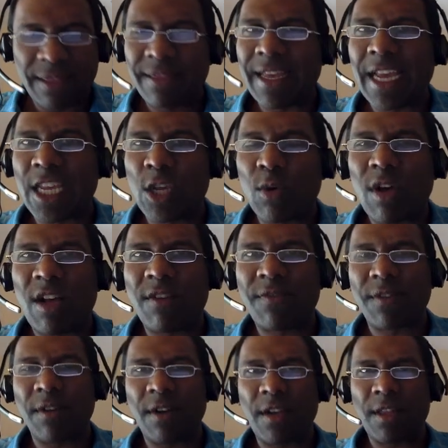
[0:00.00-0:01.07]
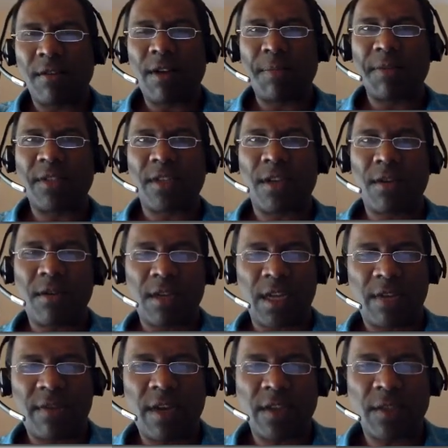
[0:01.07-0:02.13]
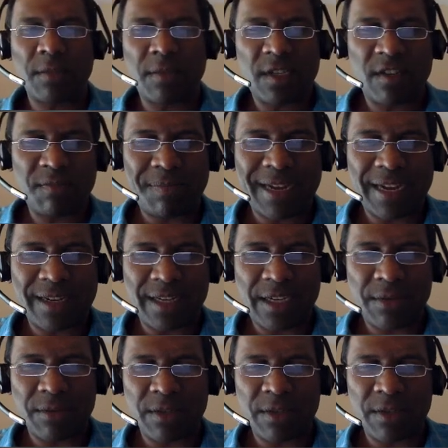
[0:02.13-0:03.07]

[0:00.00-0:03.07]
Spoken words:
Thank you all for another episode of Awesome Stuff Badly.